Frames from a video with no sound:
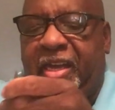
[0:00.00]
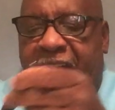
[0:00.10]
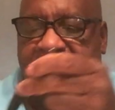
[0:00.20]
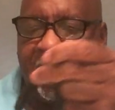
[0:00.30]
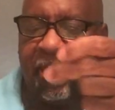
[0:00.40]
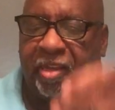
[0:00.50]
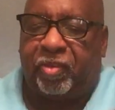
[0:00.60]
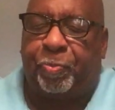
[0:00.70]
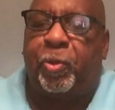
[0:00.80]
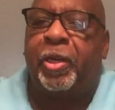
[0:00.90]
And
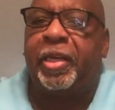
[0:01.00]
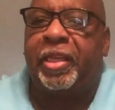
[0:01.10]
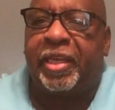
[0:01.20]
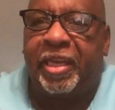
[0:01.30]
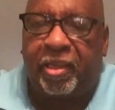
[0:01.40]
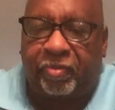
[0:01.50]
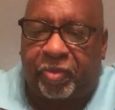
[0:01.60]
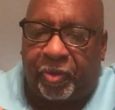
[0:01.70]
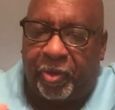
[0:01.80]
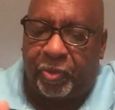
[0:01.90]
next, put it
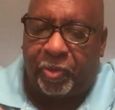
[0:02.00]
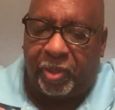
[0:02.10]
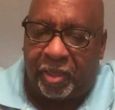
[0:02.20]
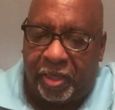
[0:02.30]
through